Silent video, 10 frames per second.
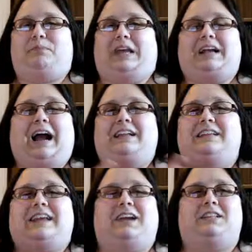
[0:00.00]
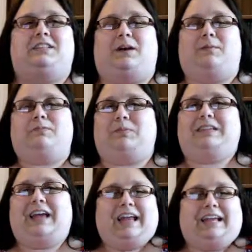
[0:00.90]
being kind of down to the dumps
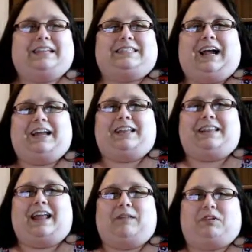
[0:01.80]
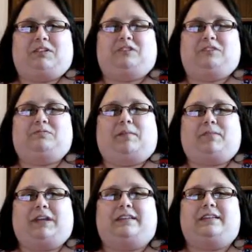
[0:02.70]
one day and deciding that I wanted to do
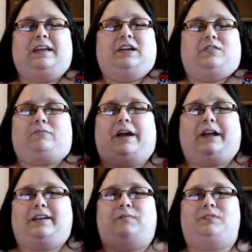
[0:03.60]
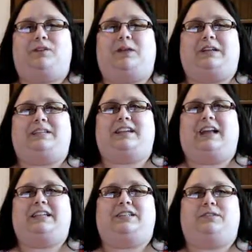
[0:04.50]
something random, so I
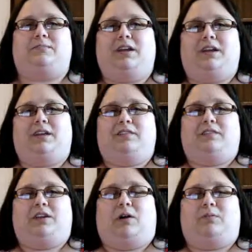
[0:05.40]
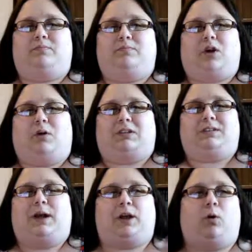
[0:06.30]
decided to go
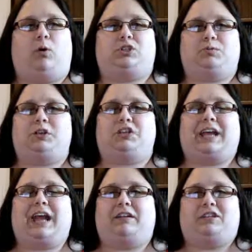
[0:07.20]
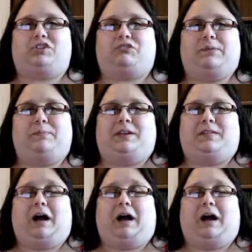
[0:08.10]
onto my old Twitch account and stream